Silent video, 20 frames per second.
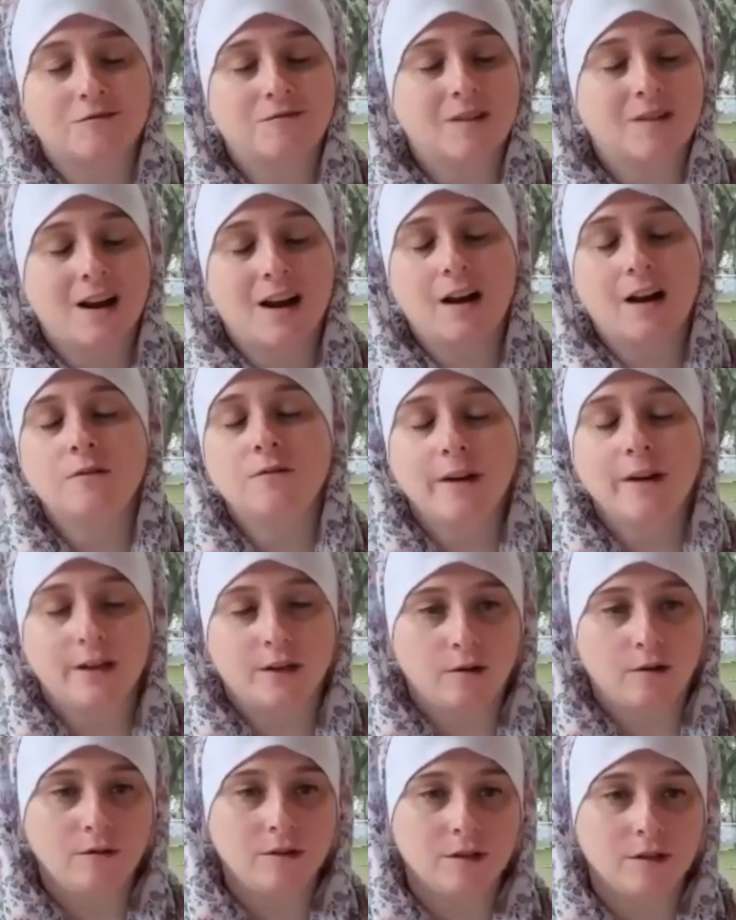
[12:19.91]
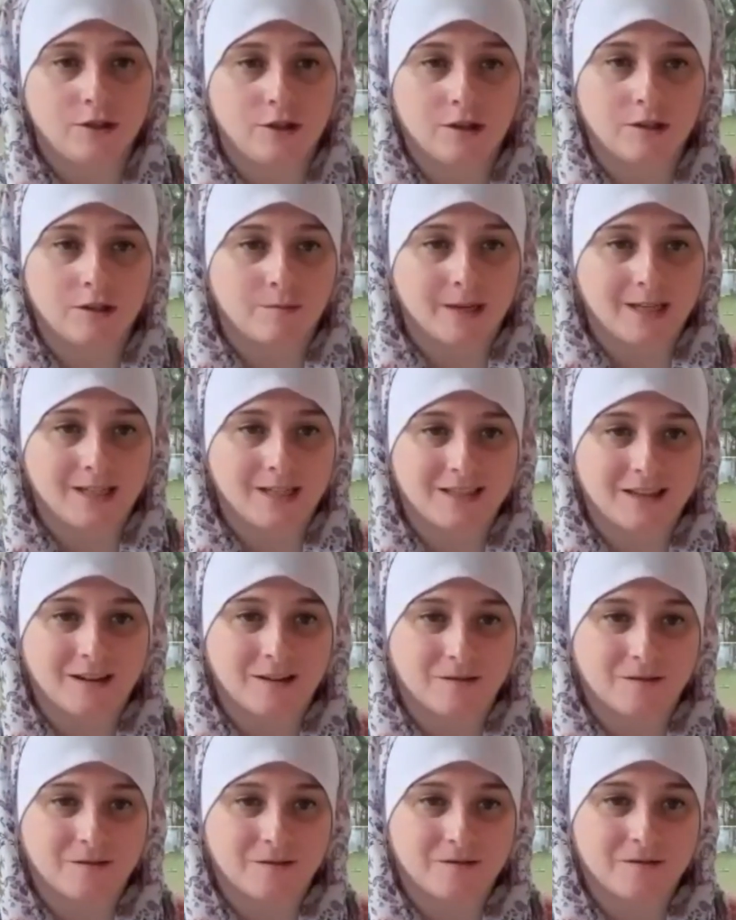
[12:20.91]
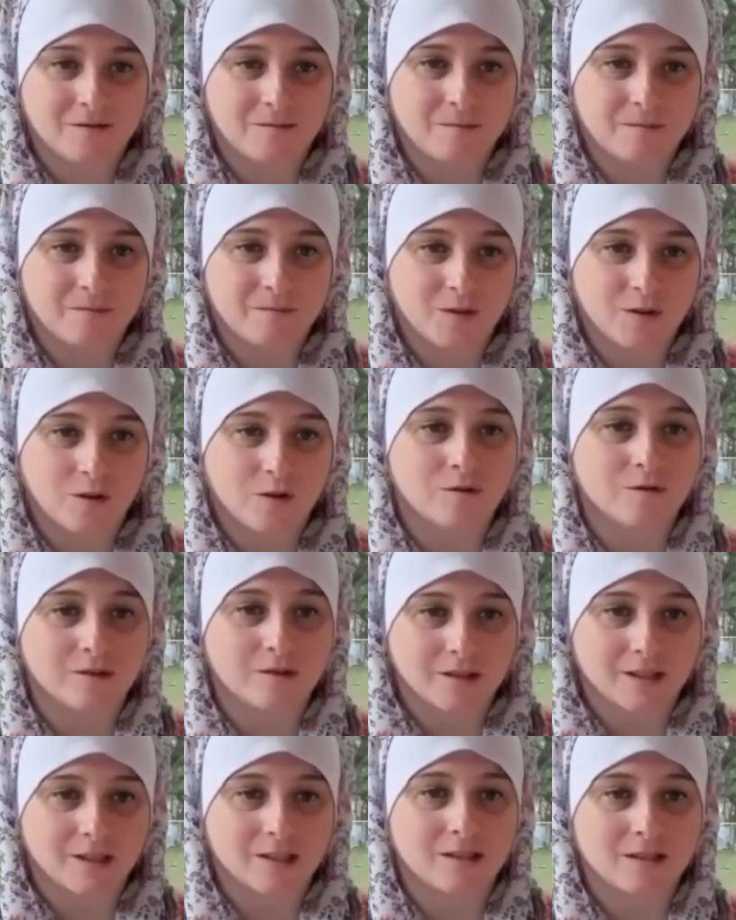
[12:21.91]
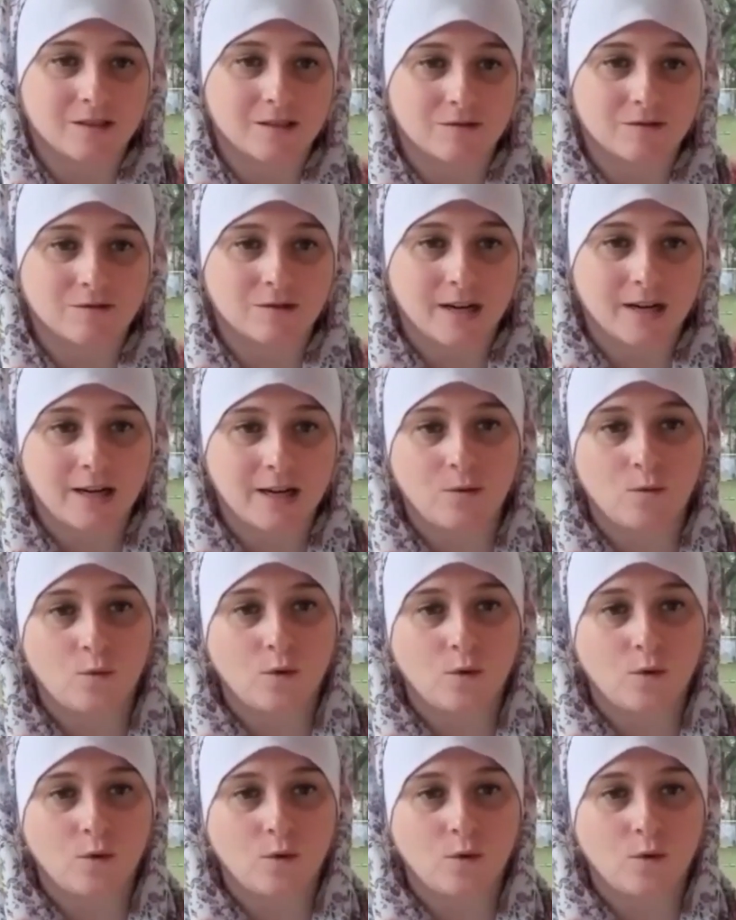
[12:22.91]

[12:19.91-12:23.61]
how do I know to judge myself over this, right?